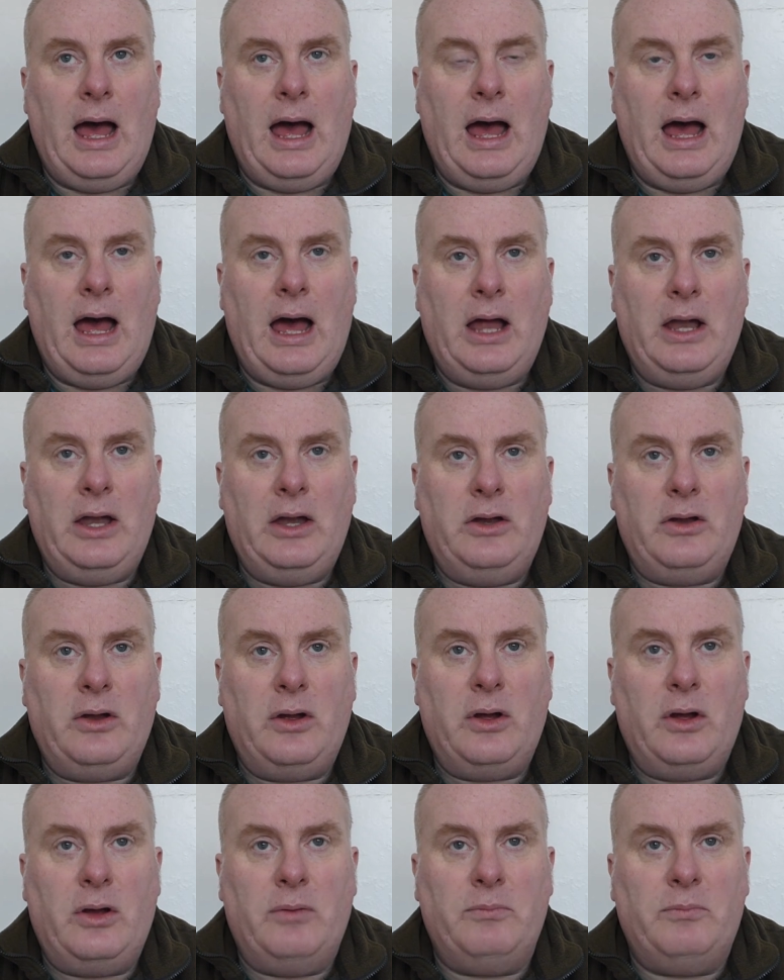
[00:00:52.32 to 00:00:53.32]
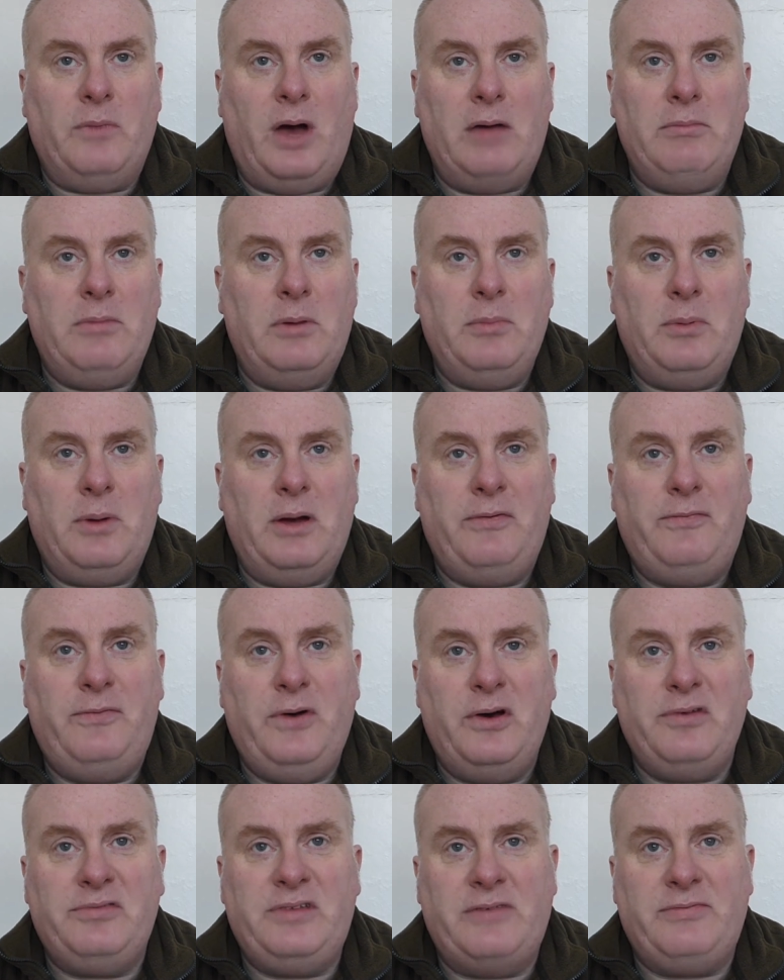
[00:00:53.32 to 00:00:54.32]
And I remember my
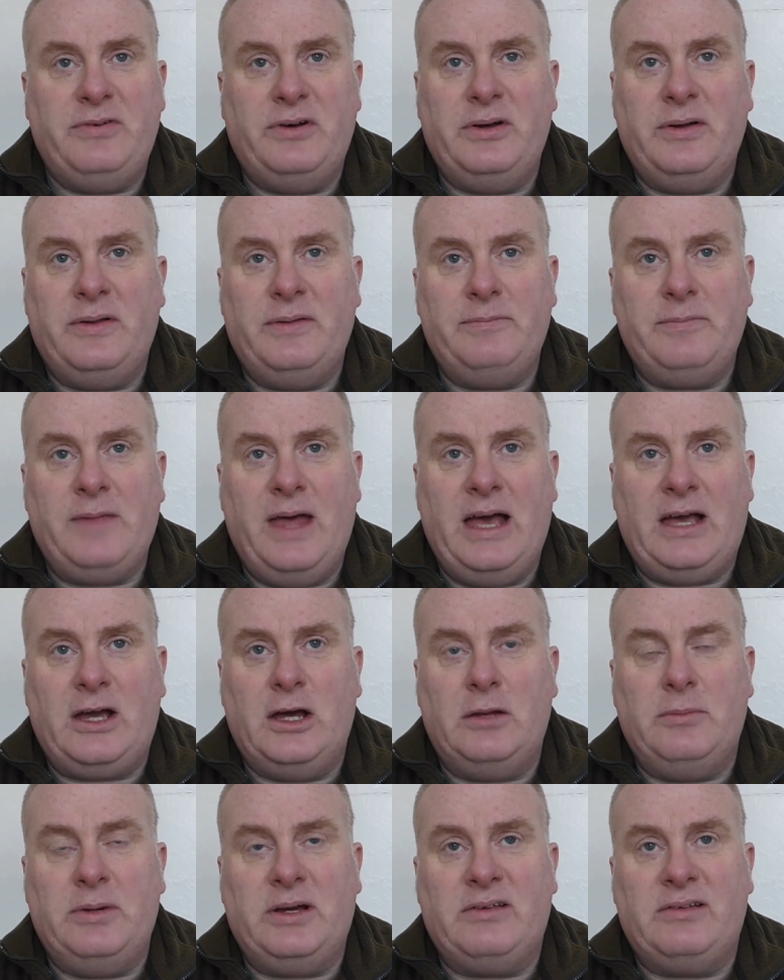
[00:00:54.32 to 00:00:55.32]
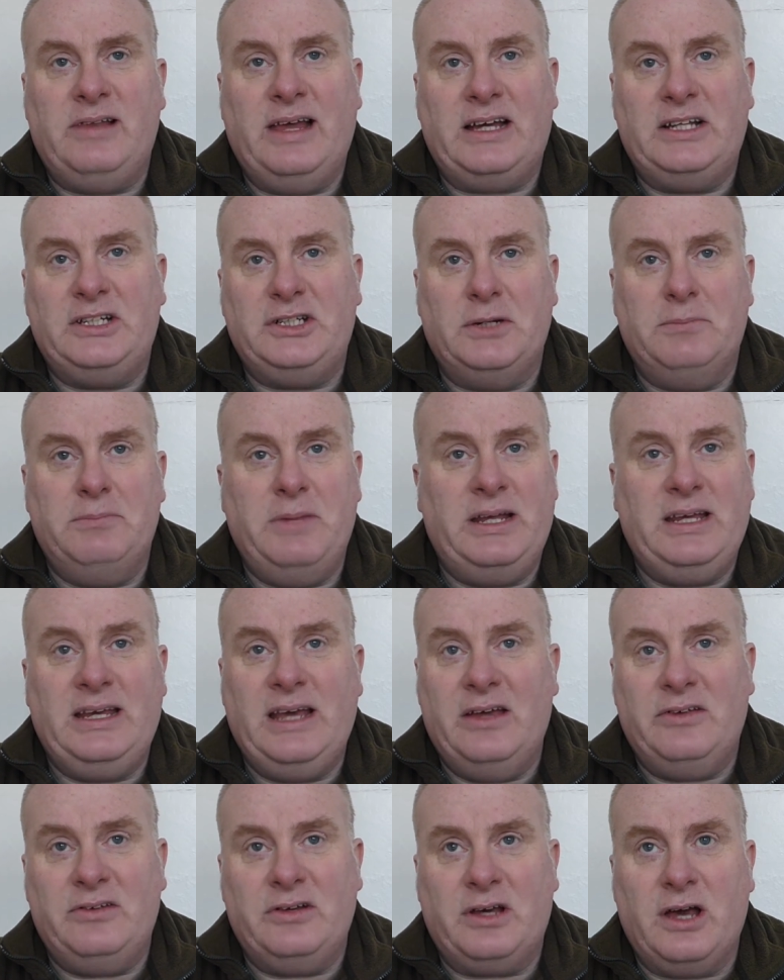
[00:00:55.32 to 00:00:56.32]
first ever economics lecture many
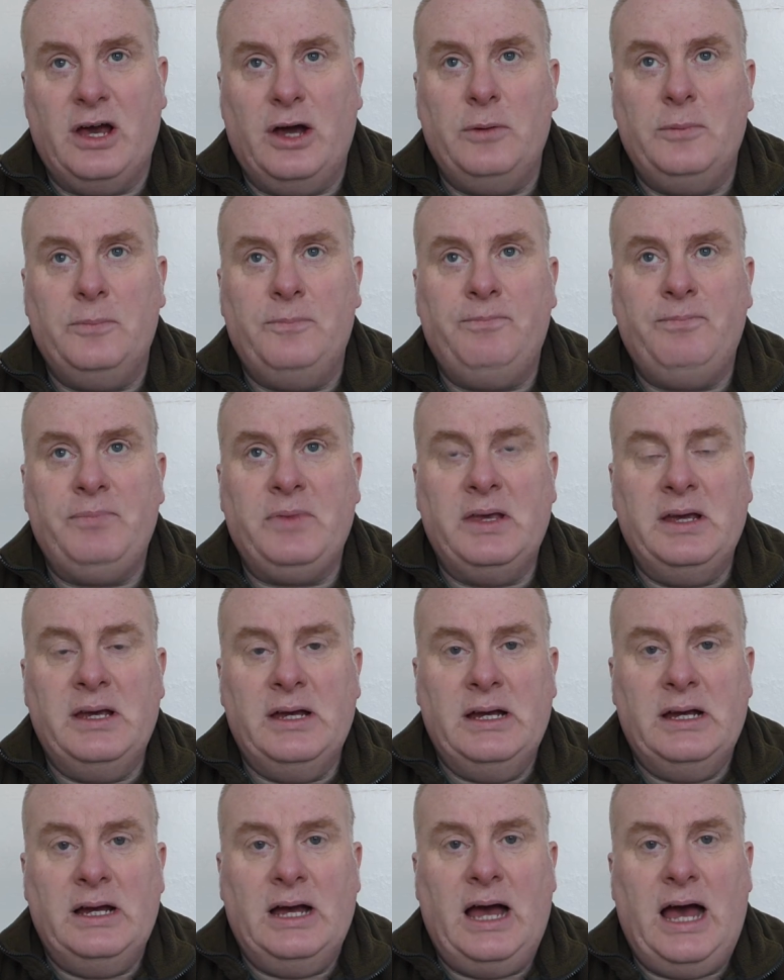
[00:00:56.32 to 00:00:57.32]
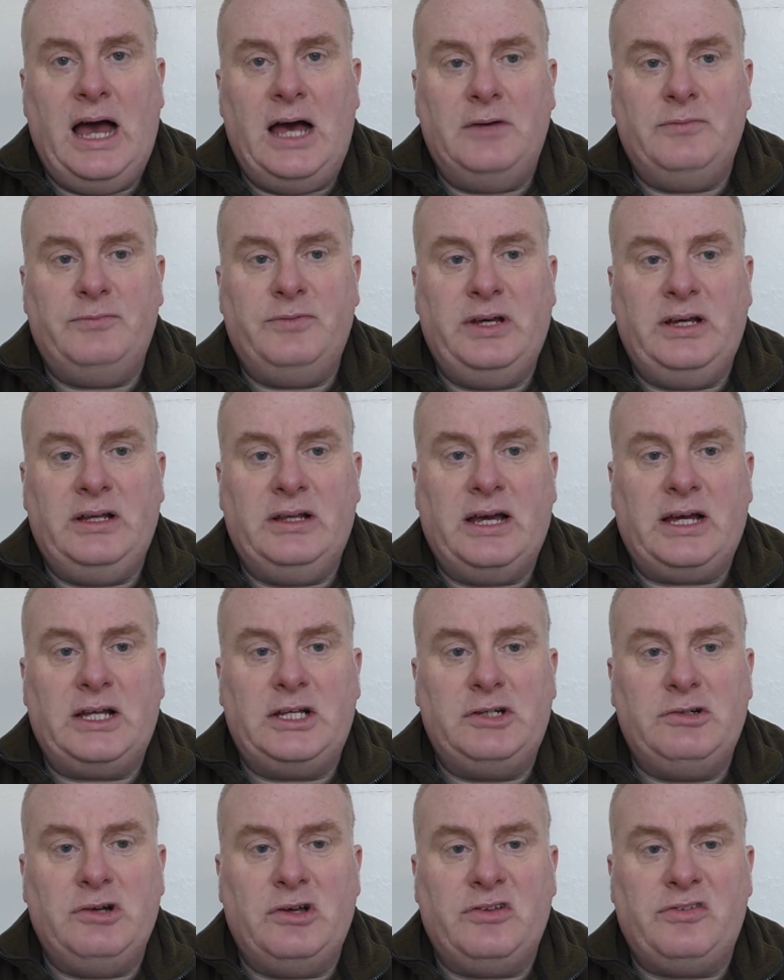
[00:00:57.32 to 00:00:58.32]
years ago, and the
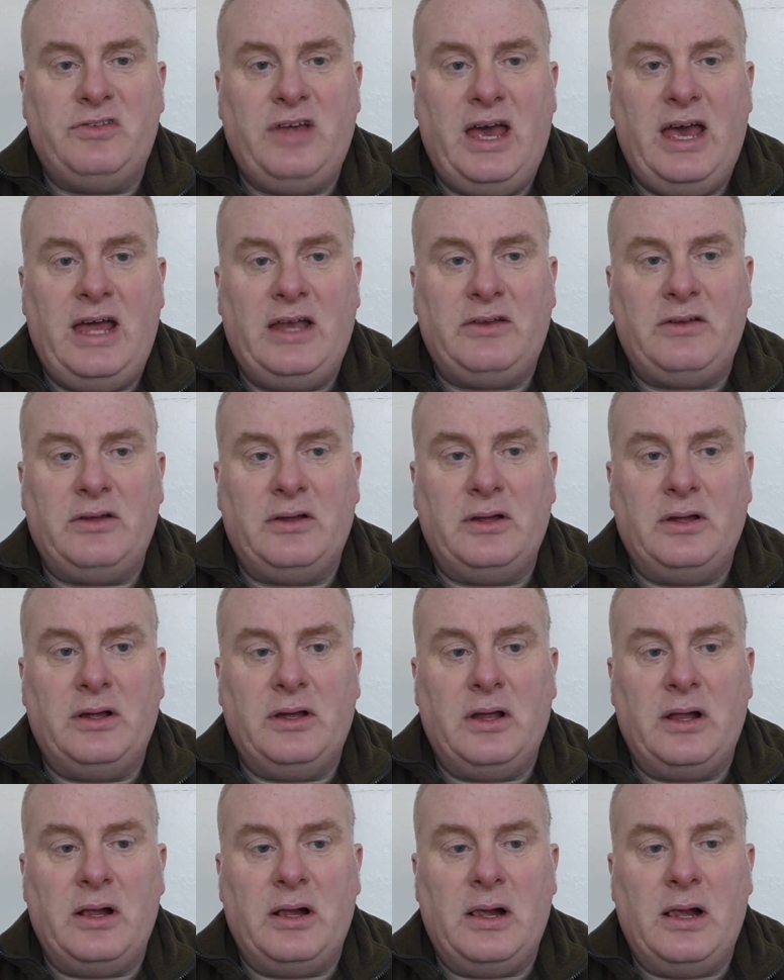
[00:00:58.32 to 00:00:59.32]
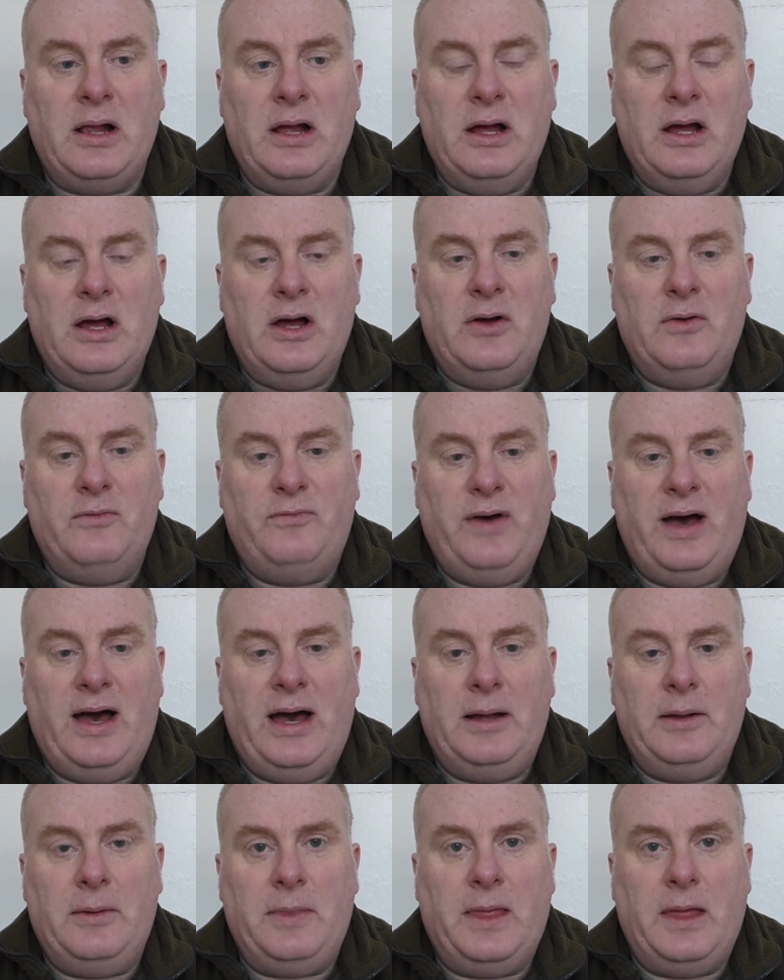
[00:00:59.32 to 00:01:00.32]
lecturer said
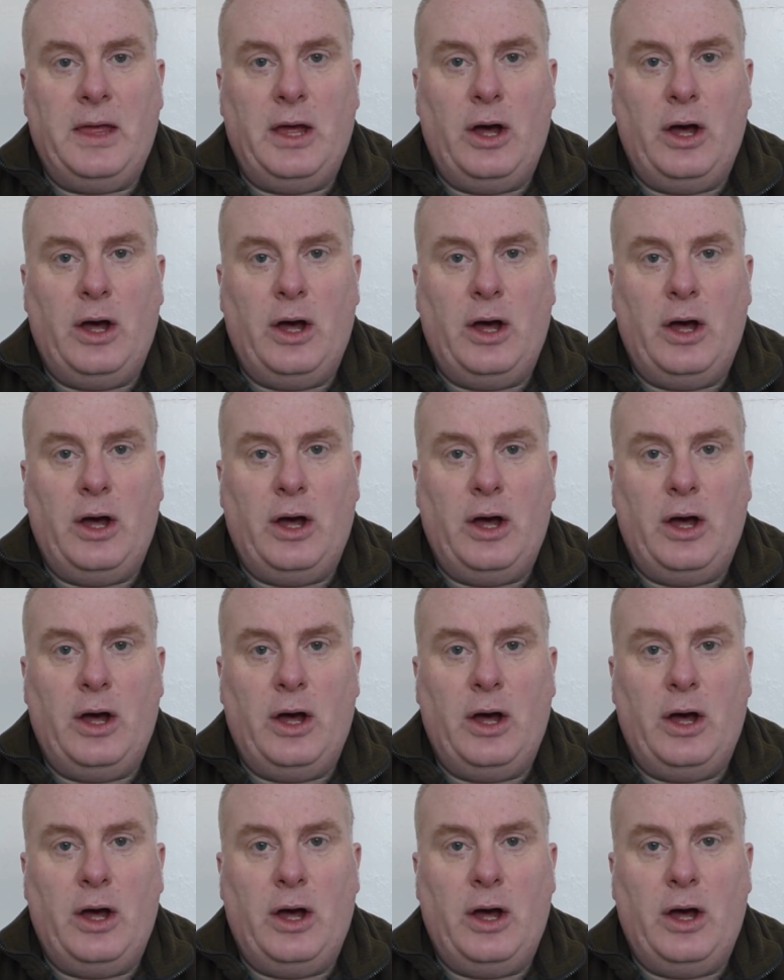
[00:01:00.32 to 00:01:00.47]
that